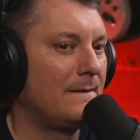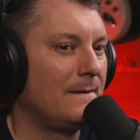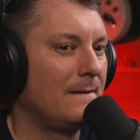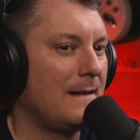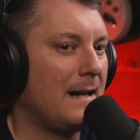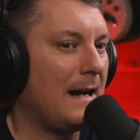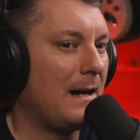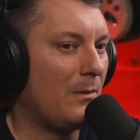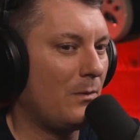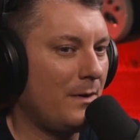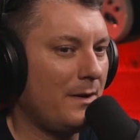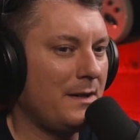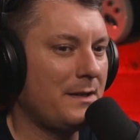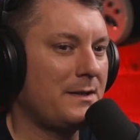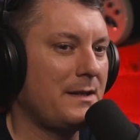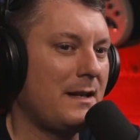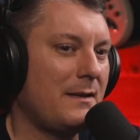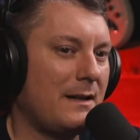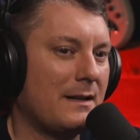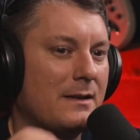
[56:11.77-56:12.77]
I want to
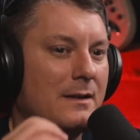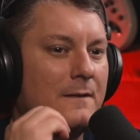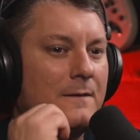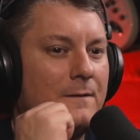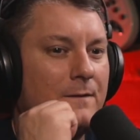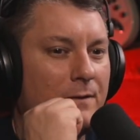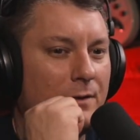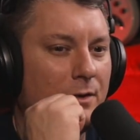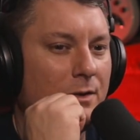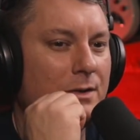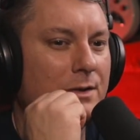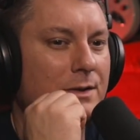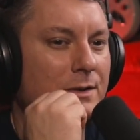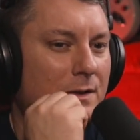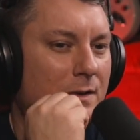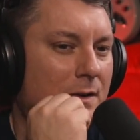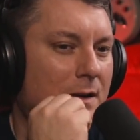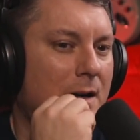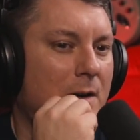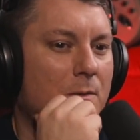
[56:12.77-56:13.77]
say like the first
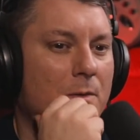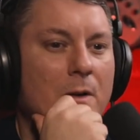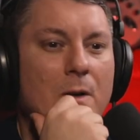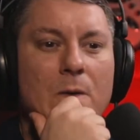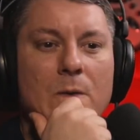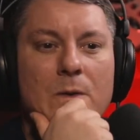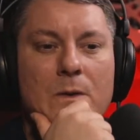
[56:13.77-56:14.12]
song I wrote.